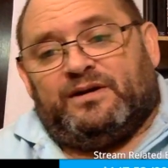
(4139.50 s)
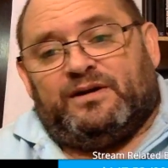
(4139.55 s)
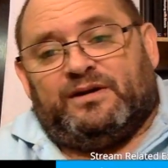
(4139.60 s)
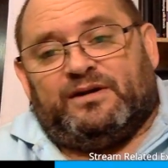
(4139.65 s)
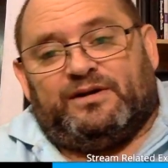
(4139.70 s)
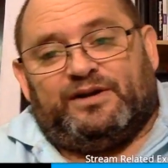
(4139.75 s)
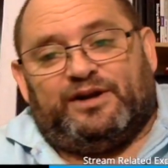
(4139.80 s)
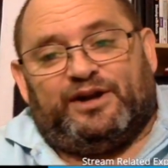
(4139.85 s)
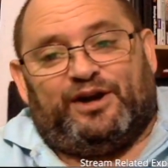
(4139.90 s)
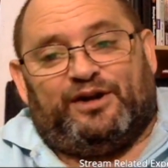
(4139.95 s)

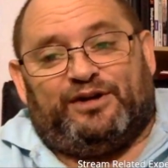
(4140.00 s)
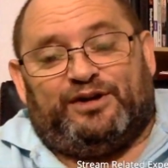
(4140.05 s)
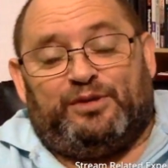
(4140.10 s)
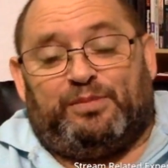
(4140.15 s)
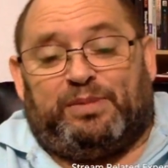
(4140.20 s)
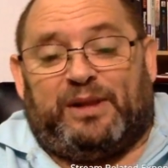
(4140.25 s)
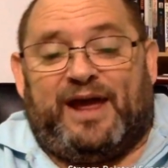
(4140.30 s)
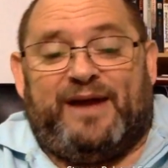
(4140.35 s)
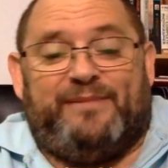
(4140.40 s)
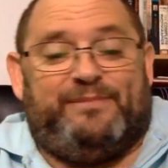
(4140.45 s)
You
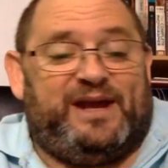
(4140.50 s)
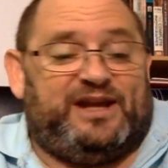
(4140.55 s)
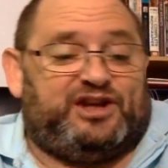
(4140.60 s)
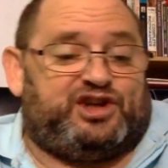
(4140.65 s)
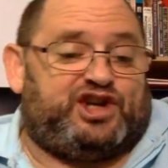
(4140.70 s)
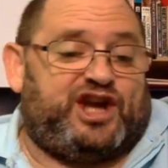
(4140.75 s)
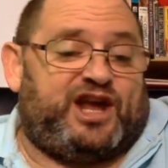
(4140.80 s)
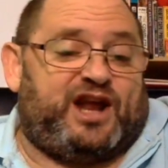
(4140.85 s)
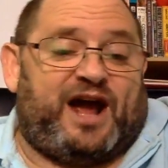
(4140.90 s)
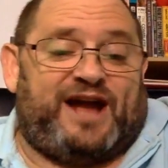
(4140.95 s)
blame me.
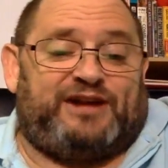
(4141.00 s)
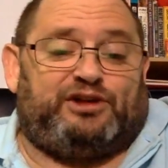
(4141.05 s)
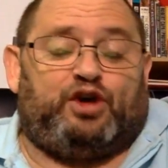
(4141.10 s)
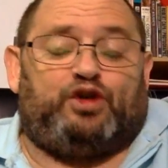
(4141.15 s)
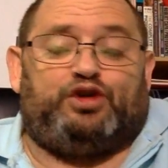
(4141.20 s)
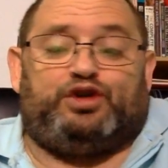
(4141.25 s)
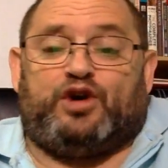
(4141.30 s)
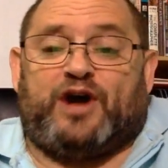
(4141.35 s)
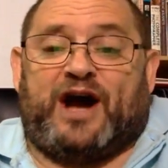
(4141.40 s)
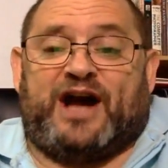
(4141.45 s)
Shit, I
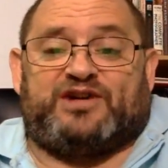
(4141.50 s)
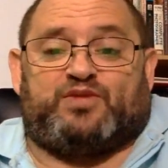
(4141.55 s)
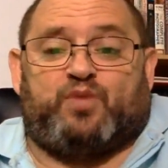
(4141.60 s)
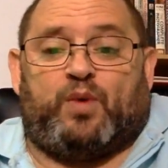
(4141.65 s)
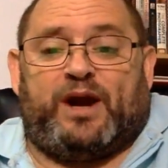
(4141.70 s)
told you guys,